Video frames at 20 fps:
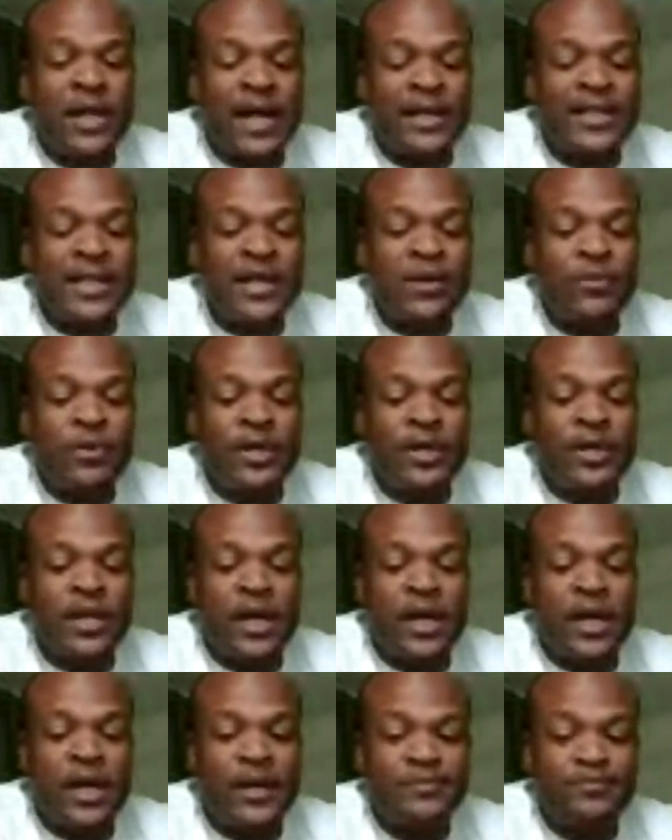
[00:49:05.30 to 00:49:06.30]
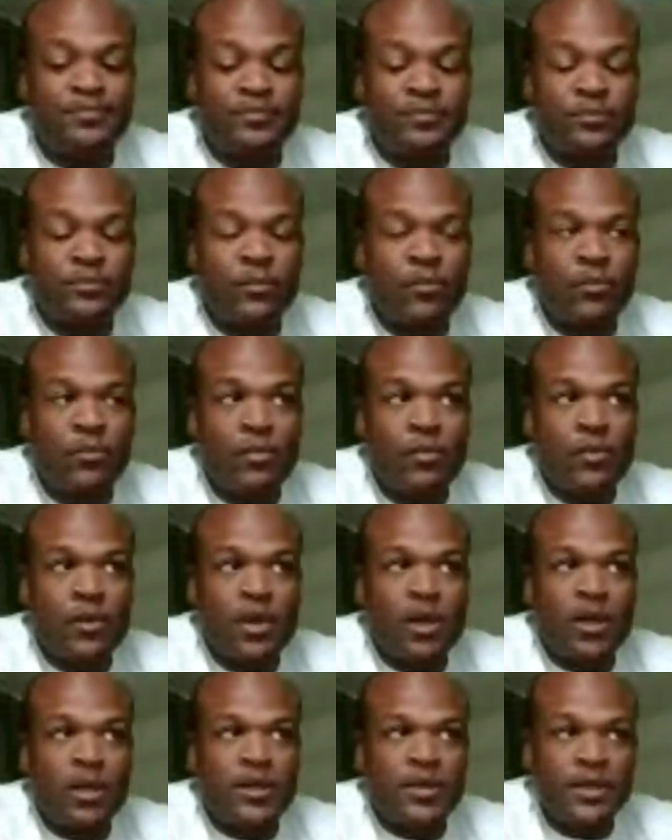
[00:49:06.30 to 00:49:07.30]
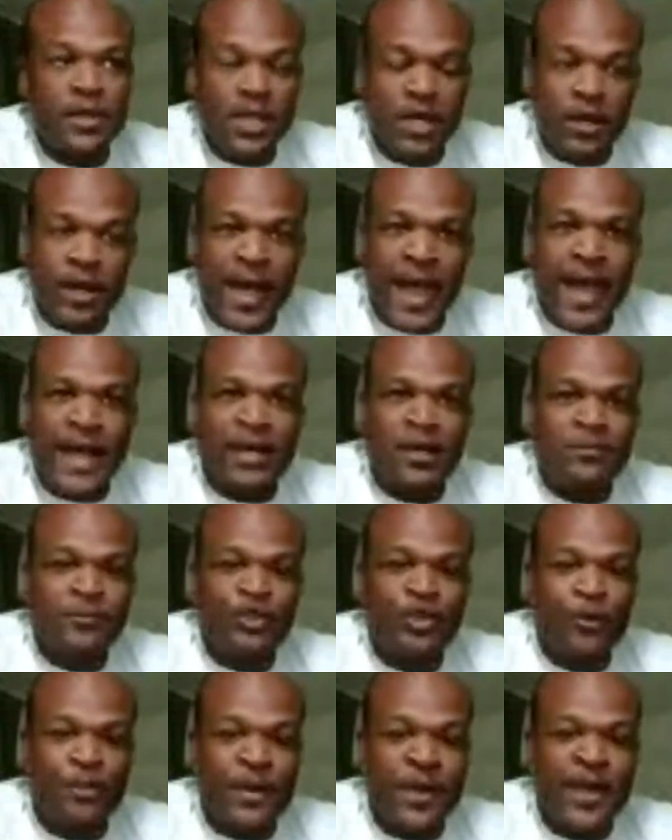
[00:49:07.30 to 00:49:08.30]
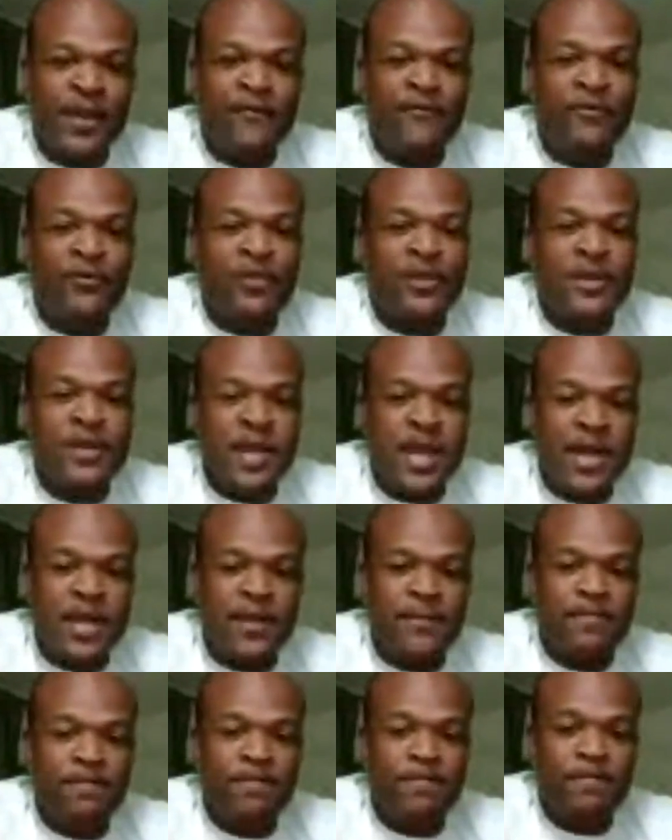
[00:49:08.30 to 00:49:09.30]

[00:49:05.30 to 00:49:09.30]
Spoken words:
I think with Neil Adams, you're paying for the name.